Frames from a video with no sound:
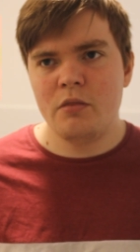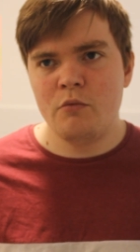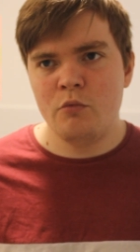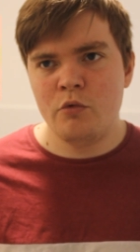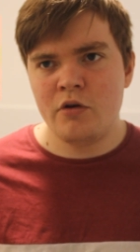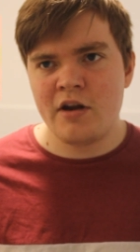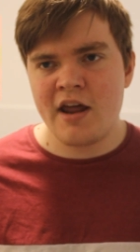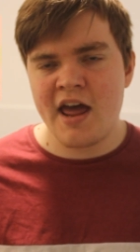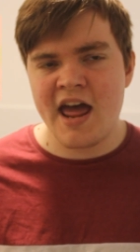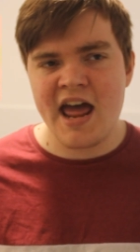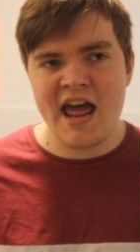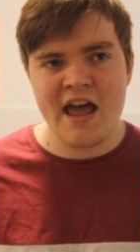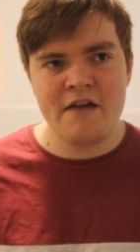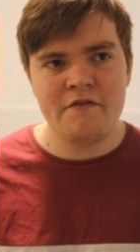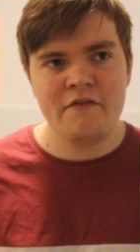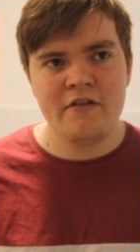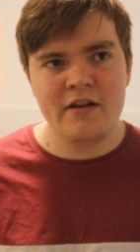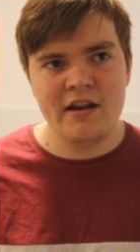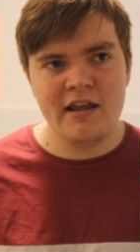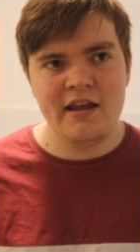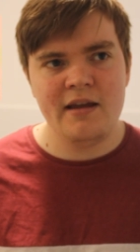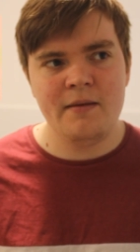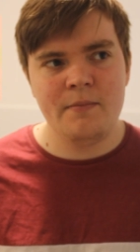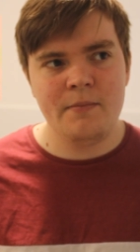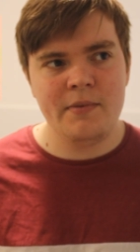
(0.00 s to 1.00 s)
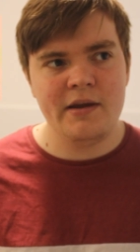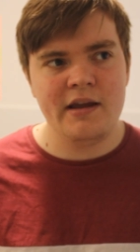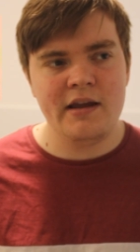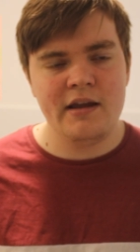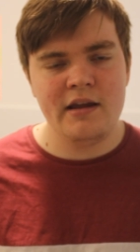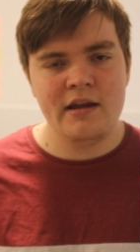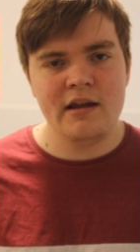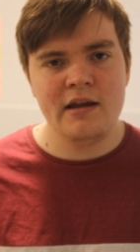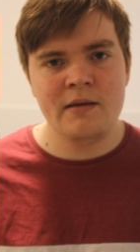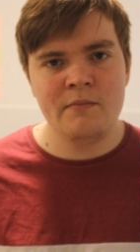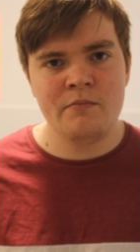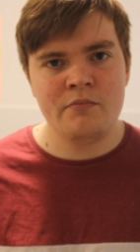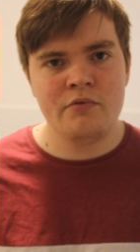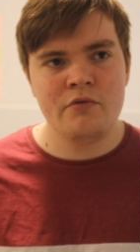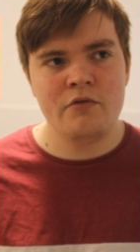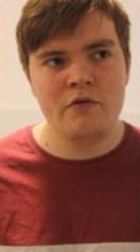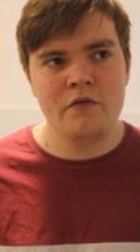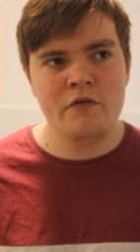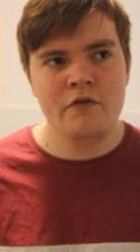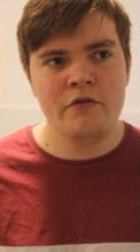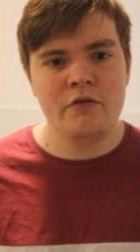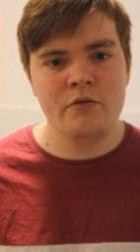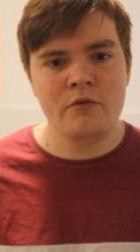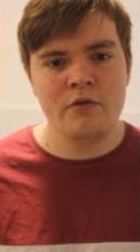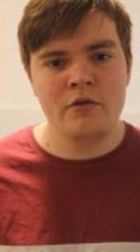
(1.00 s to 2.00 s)
would heavily be
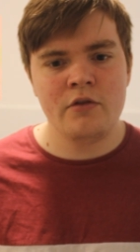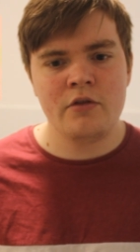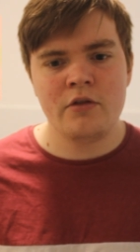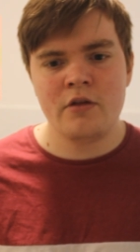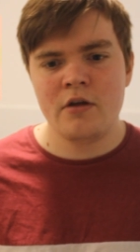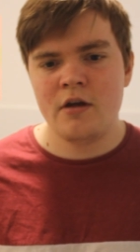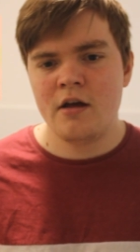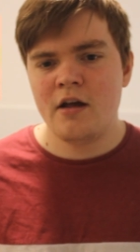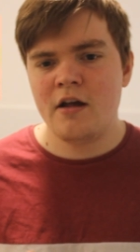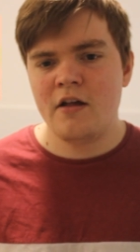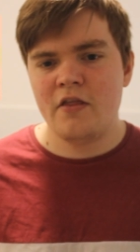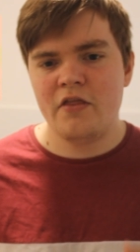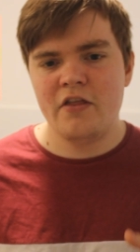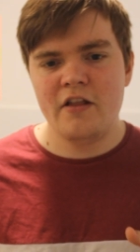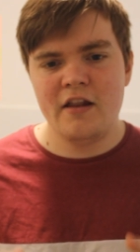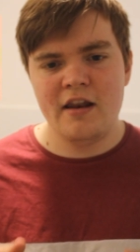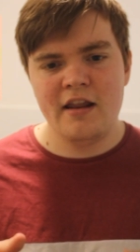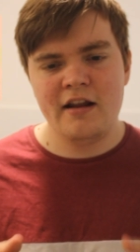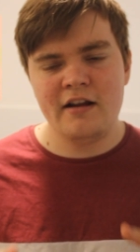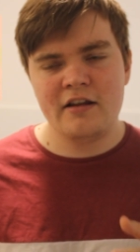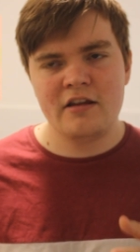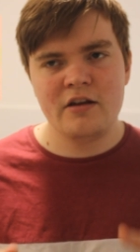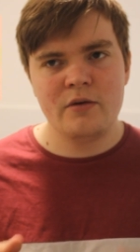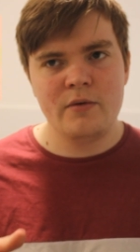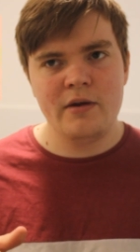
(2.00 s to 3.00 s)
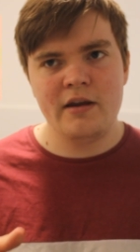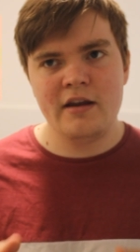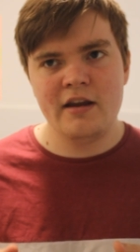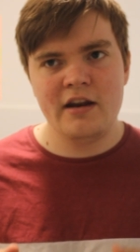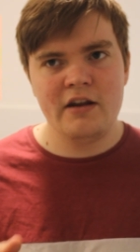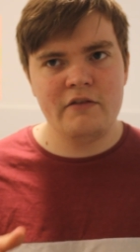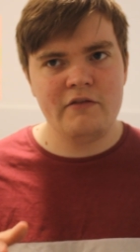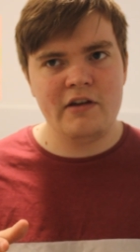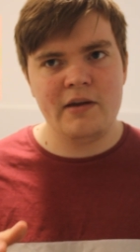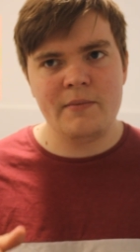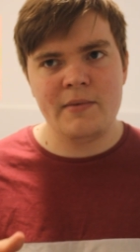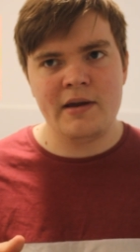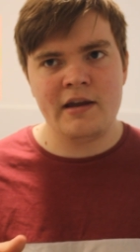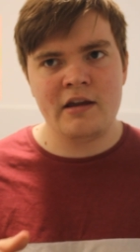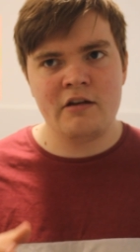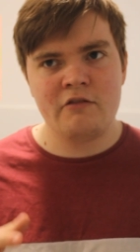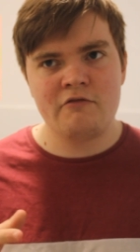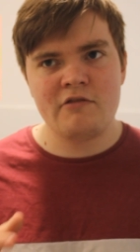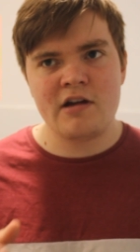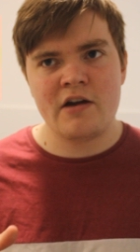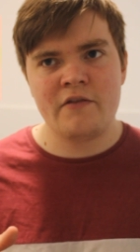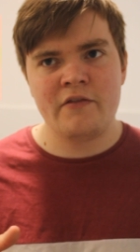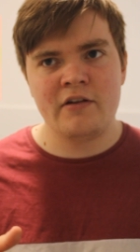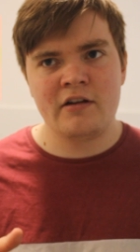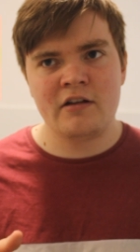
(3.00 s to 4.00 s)
improved with the Link's Awakening remake
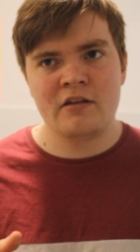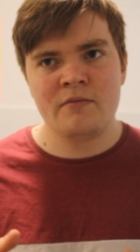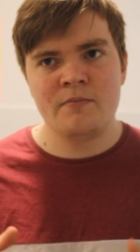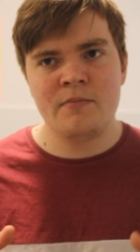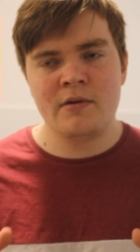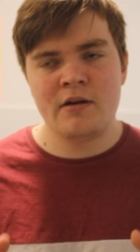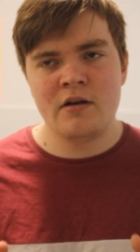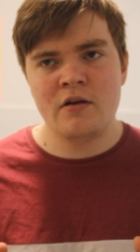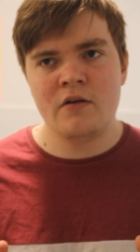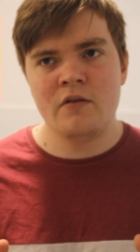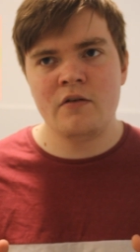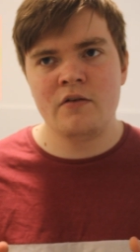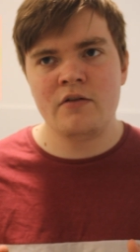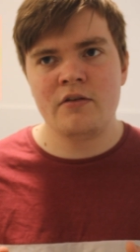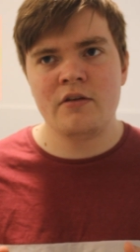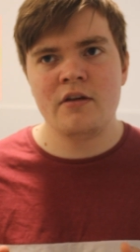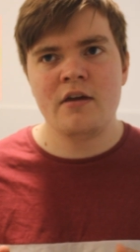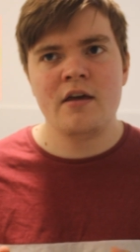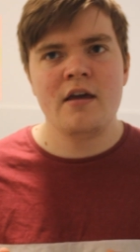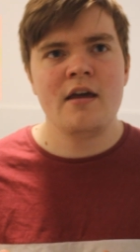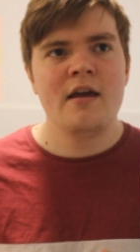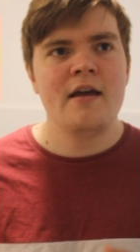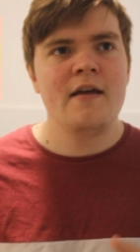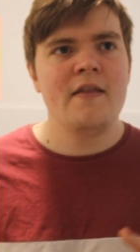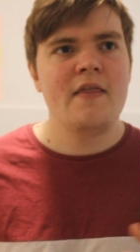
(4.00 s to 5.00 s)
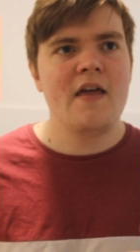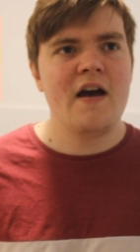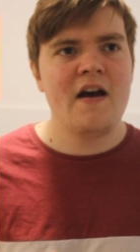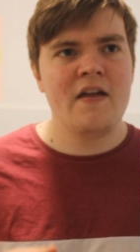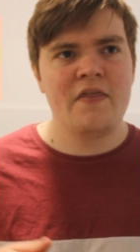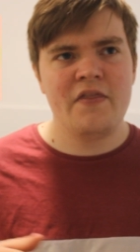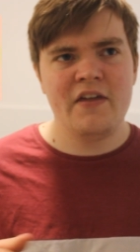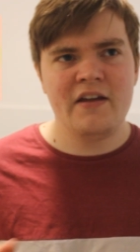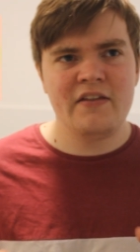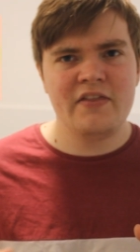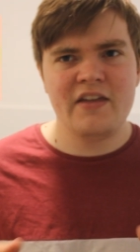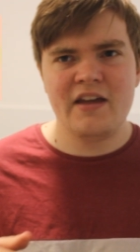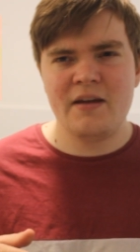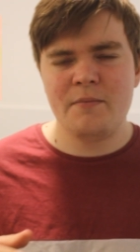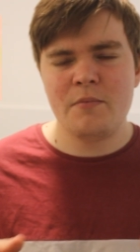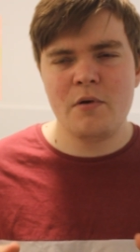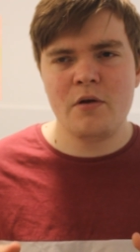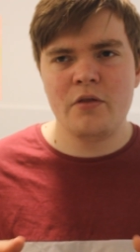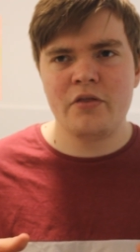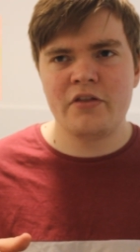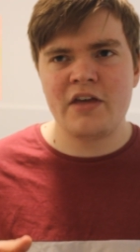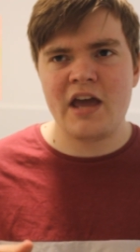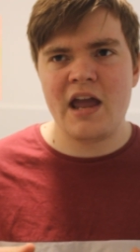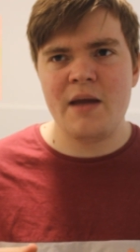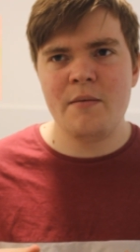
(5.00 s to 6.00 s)
graphics because I think they
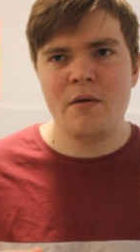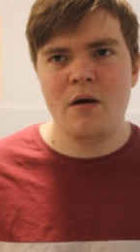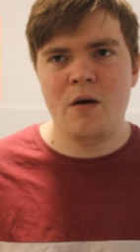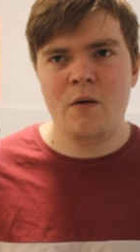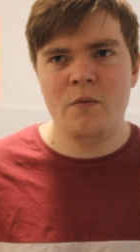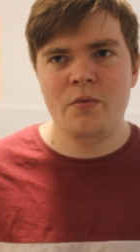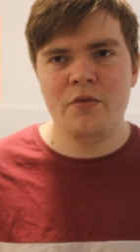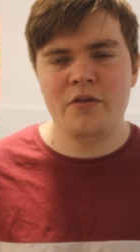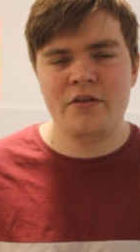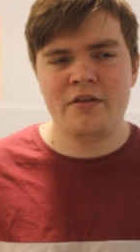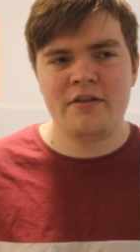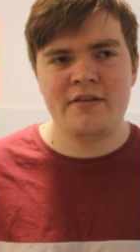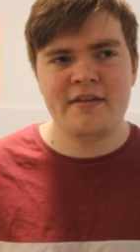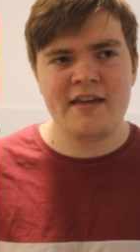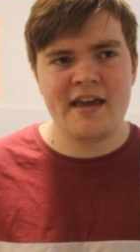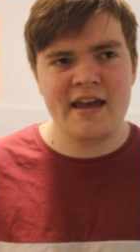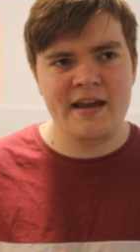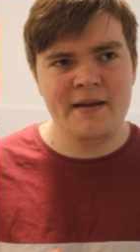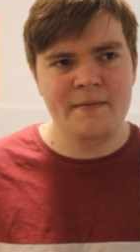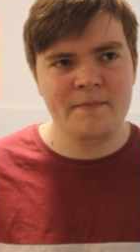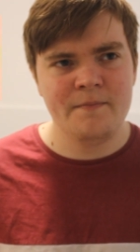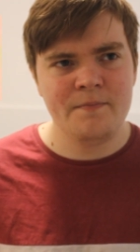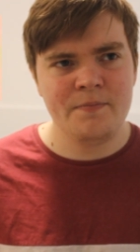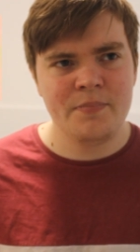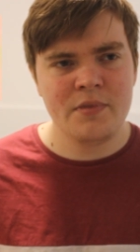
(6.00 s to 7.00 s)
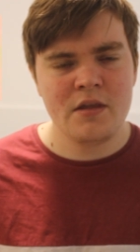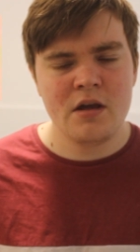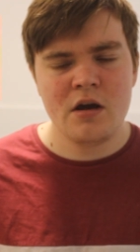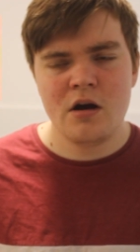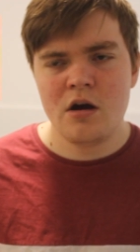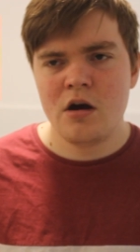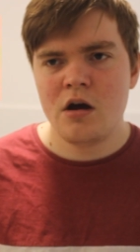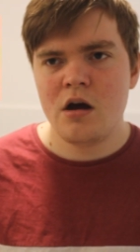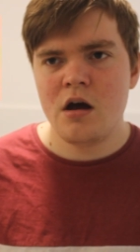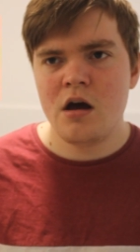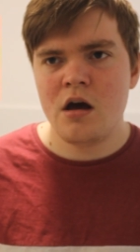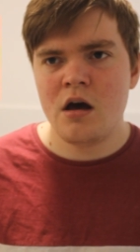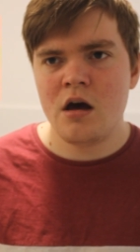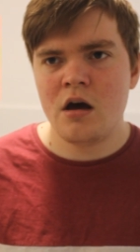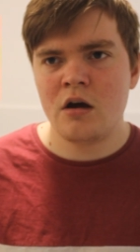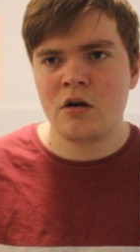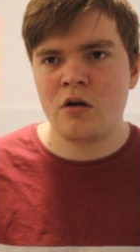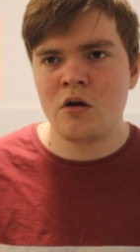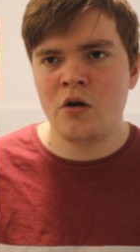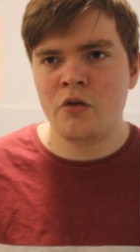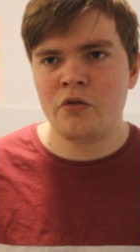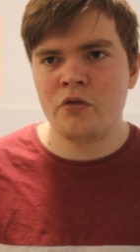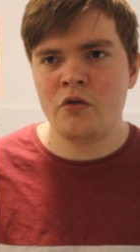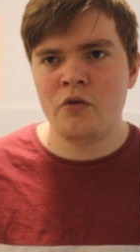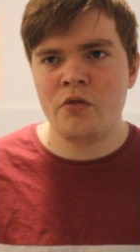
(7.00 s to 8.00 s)
both came on the same uh,
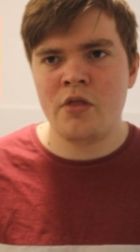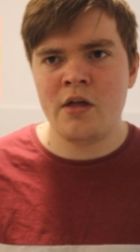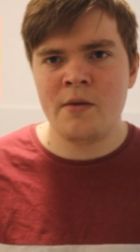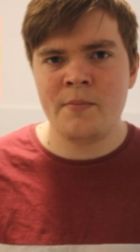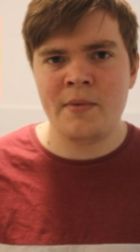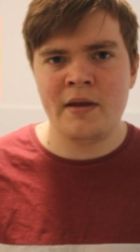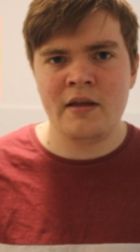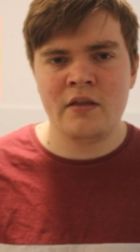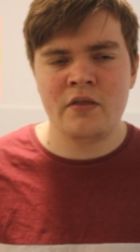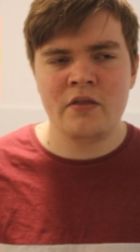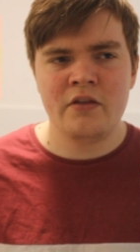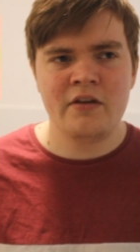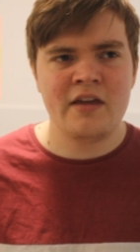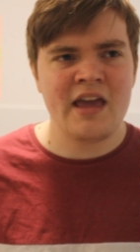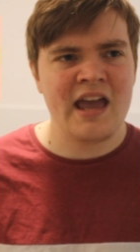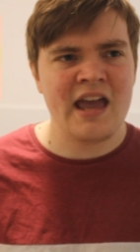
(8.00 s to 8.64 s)
console, that being the